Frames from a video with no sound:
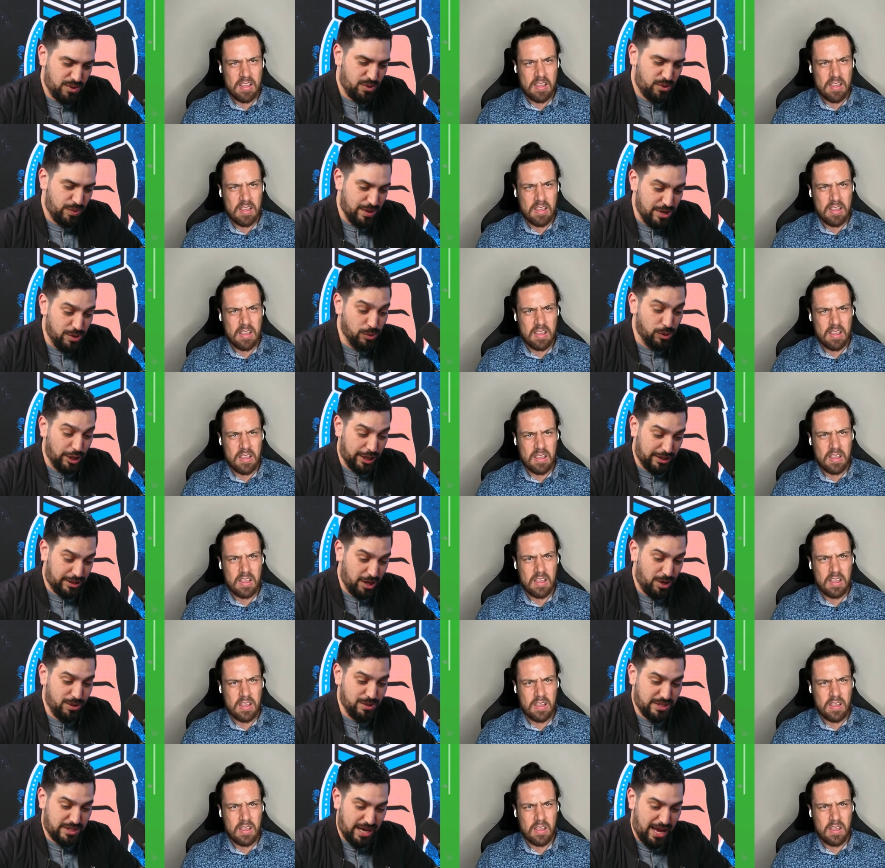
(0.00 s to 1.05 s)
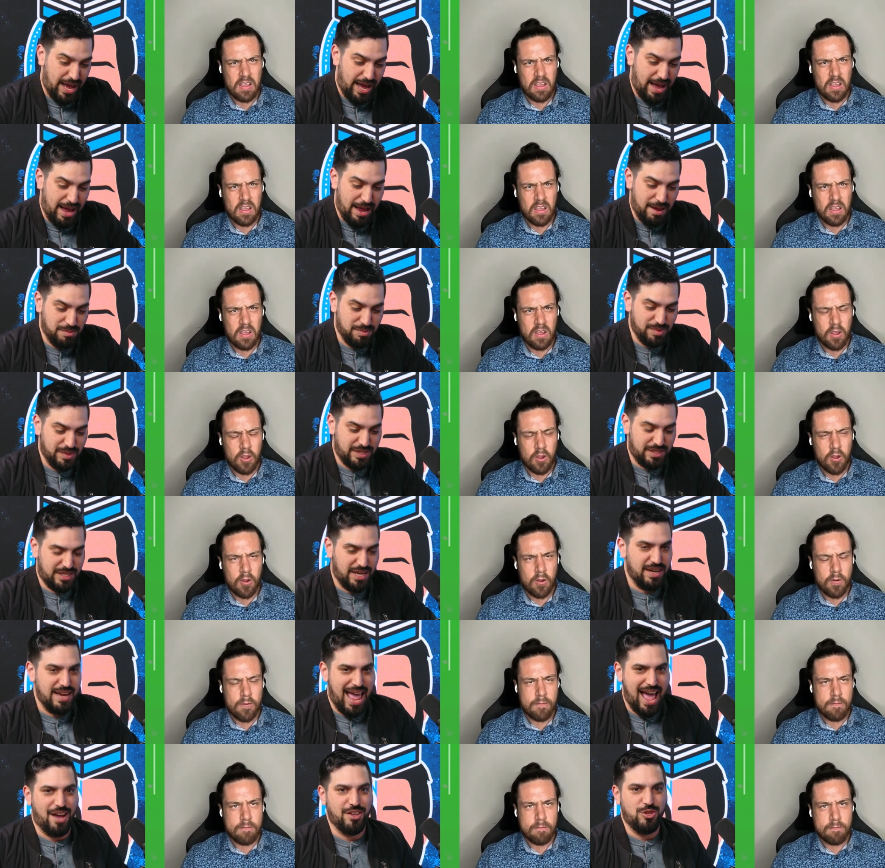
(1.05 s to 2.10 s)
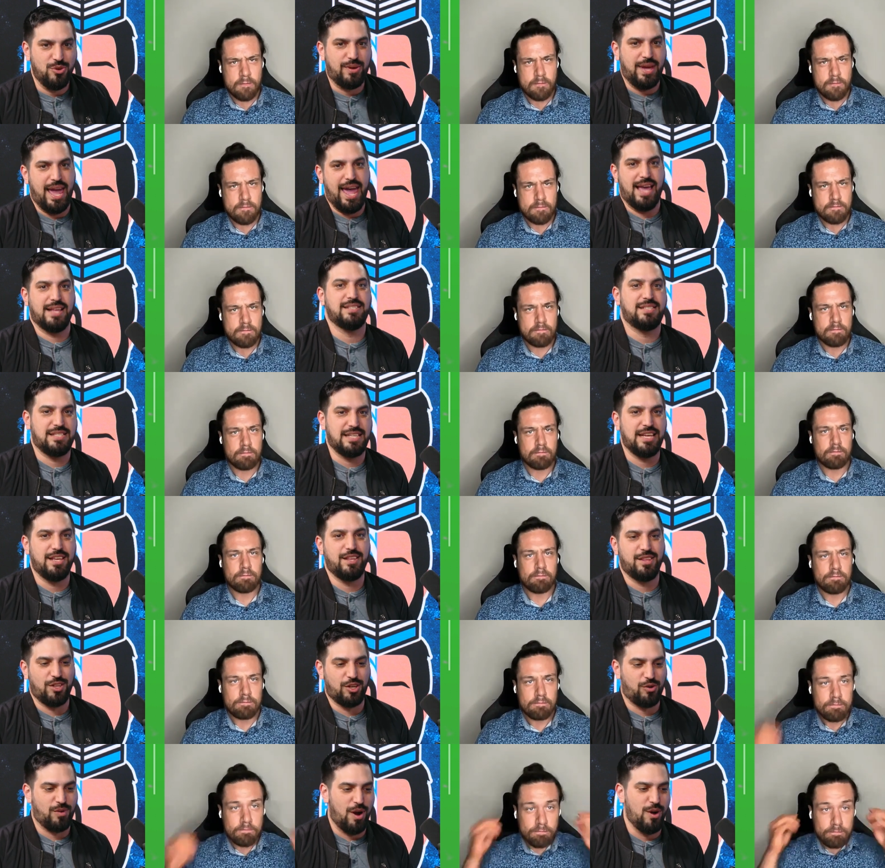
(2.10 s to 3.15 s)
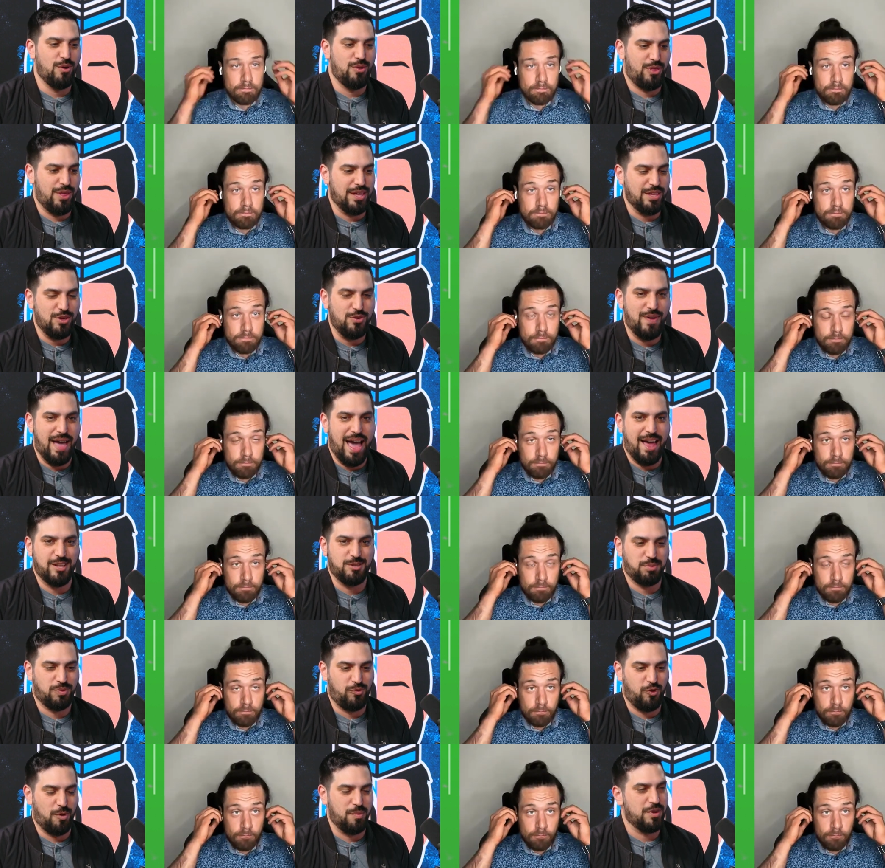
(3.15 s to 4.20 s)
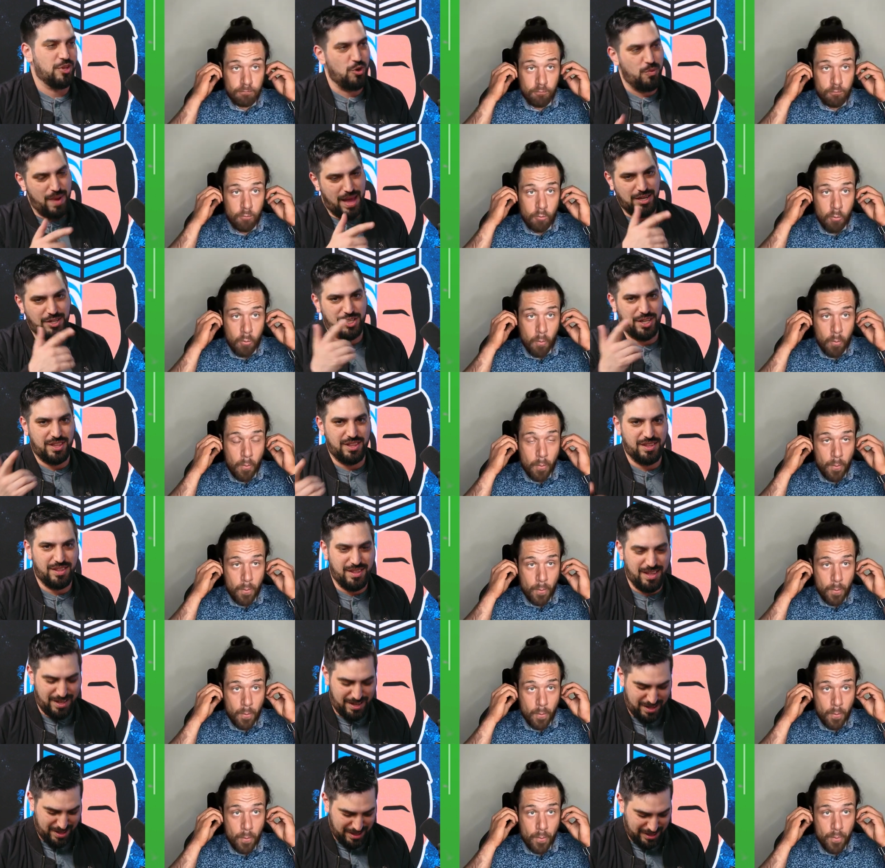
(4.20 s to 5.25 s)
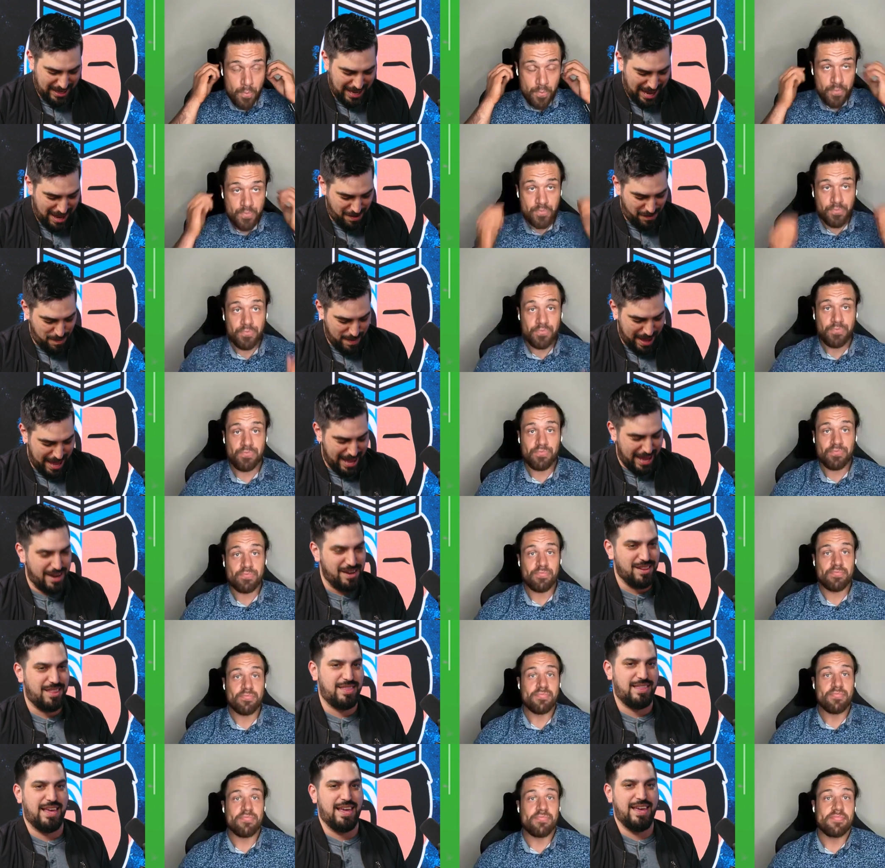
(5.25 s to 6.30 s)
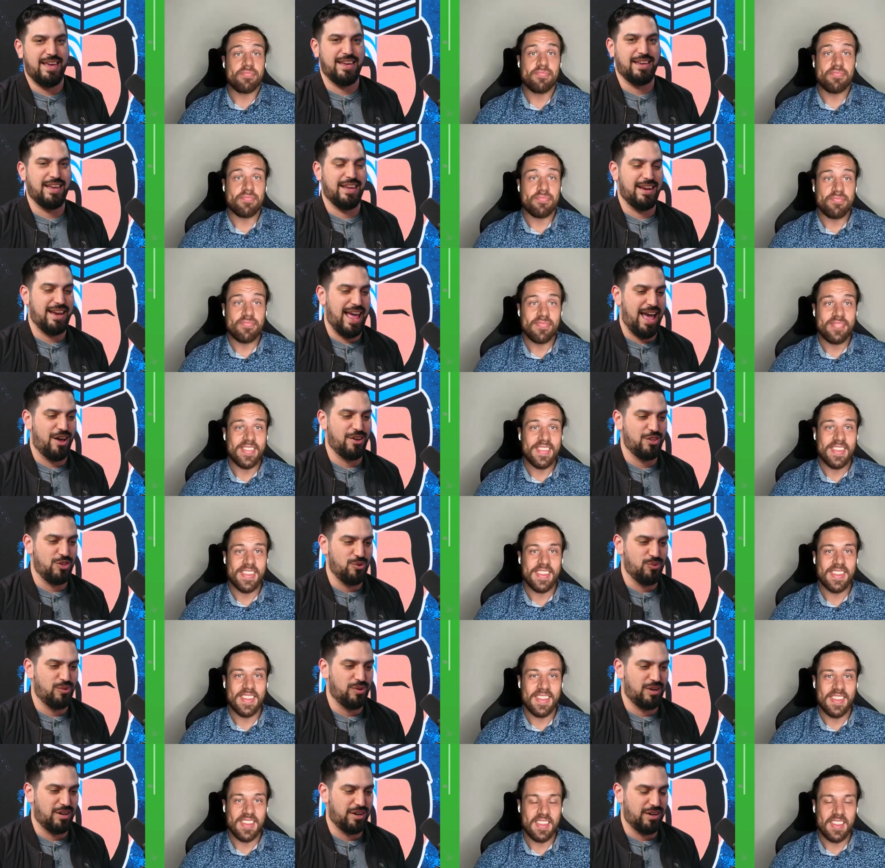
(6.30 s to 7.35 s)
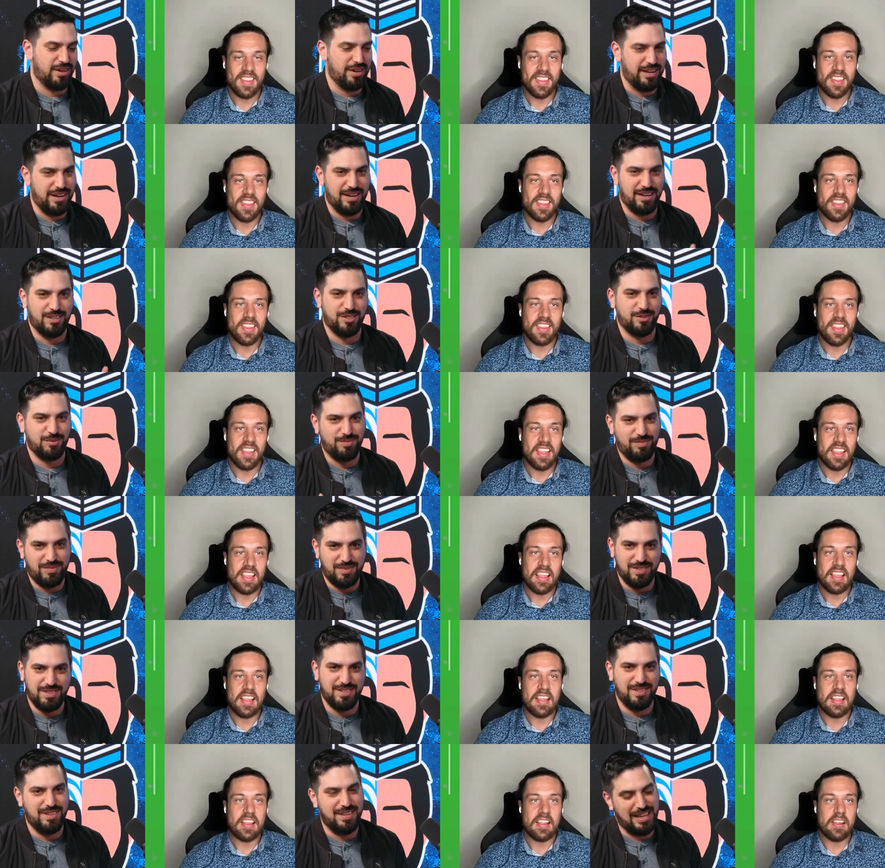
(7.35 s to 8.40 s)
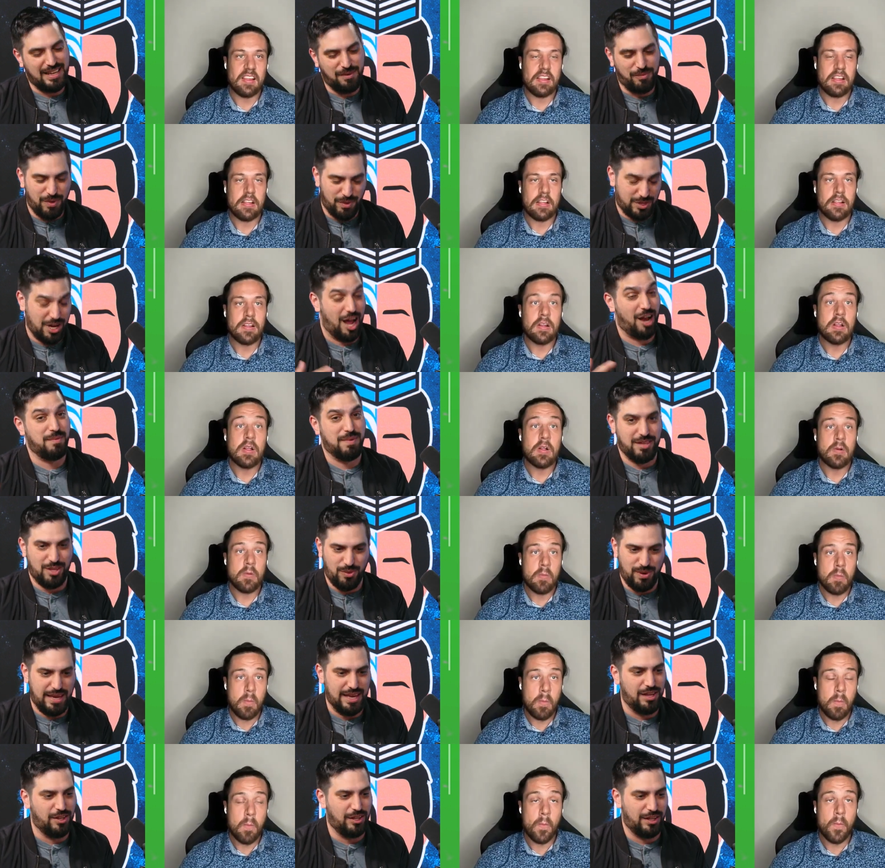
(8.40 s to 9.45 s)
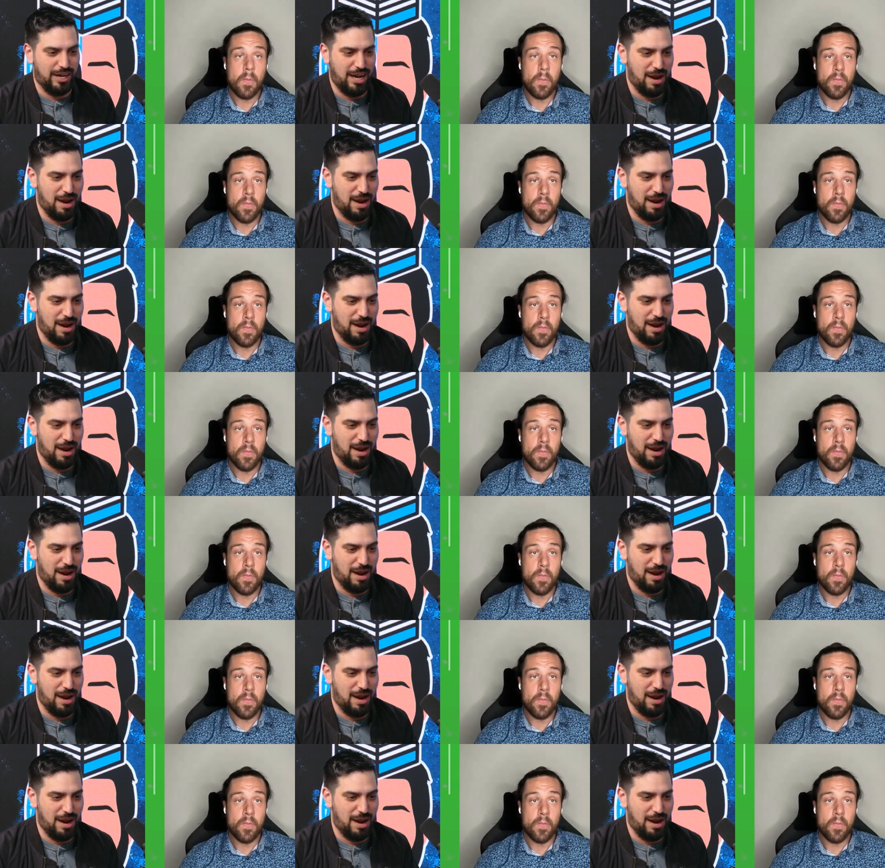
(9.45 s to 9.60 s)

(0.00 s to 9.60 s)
Speaker 1: when you look at those times to now, you can see the growth that you've had as a performer. You mentioned the the caveman thing and how you were, you know, we were talking about you healing